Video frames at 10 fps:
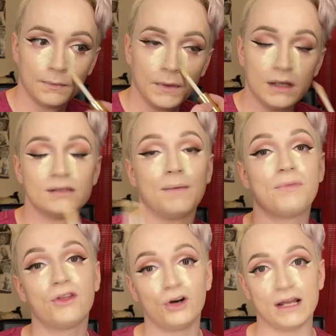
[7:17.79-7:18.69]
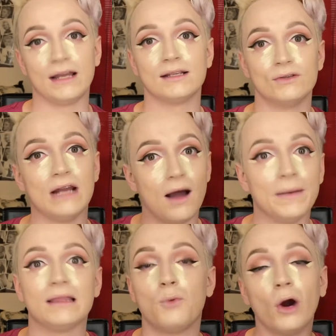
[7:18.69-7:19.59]
So I'm 30, so now I'm at the
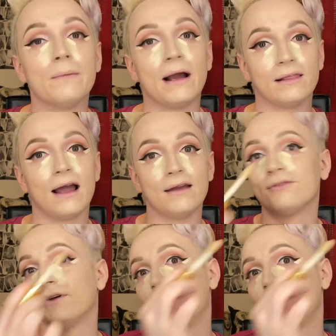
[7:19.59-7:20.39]
point in my life,